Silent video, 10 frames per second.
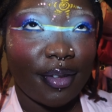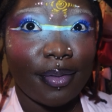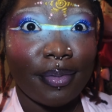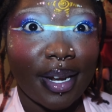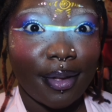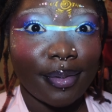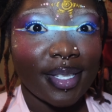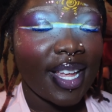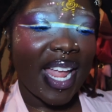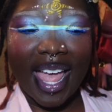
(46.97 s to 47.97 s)
Who
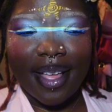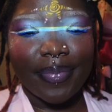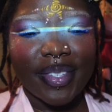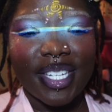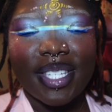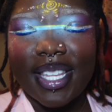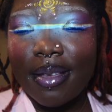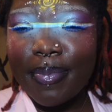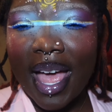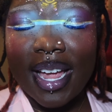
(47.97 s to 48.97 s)
knows? But yeah, just
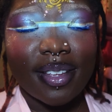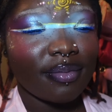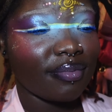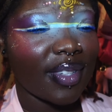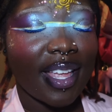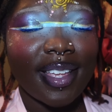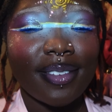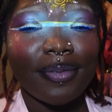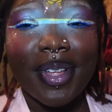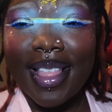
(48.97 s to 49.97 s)
sit back and
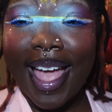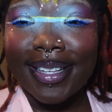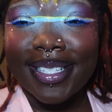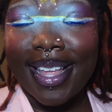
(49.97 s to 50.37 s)
relax